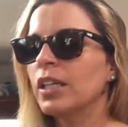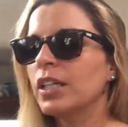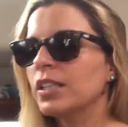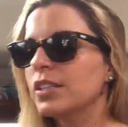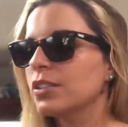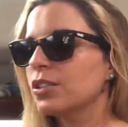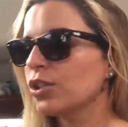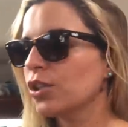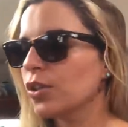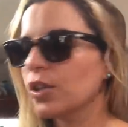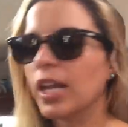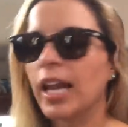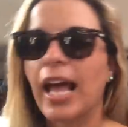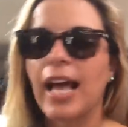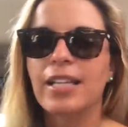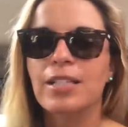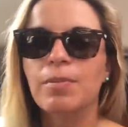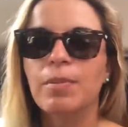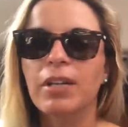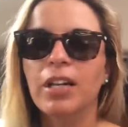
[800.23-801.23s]
do the
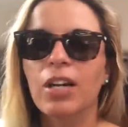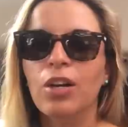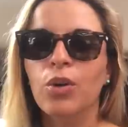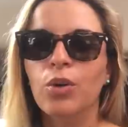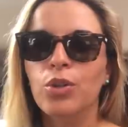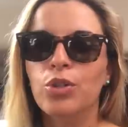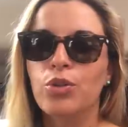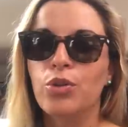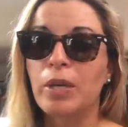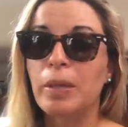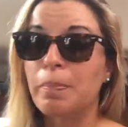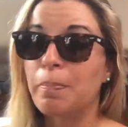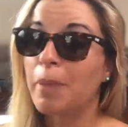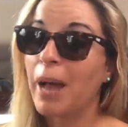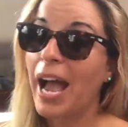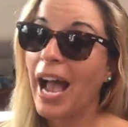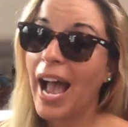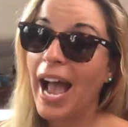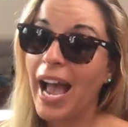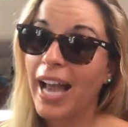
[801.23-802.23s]
last minute laundry,
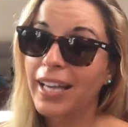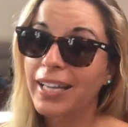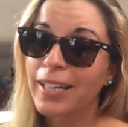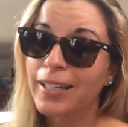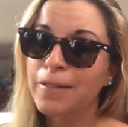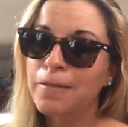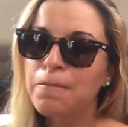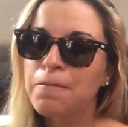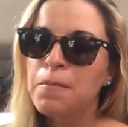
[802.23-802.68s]
pack,